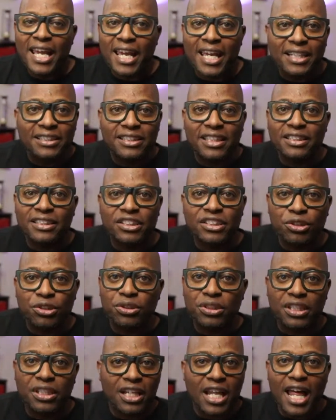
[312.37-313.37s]
it just
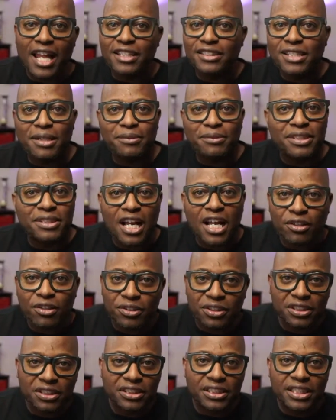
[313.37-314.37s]
usually a lot of times not
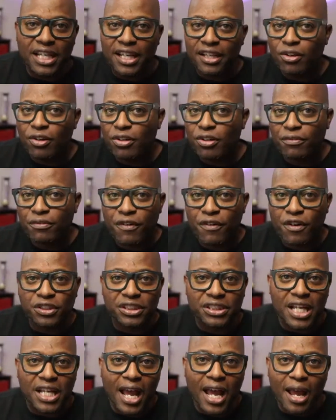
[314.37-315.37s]
going to stick on the
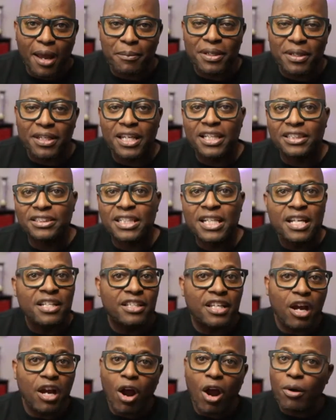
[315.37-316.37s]
first time unless
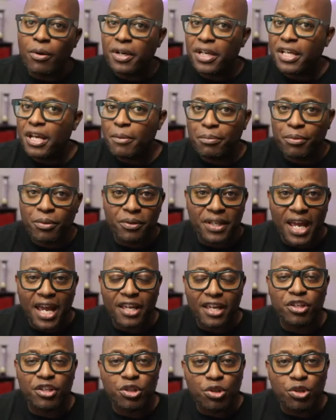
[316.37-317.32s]
they're already up on that.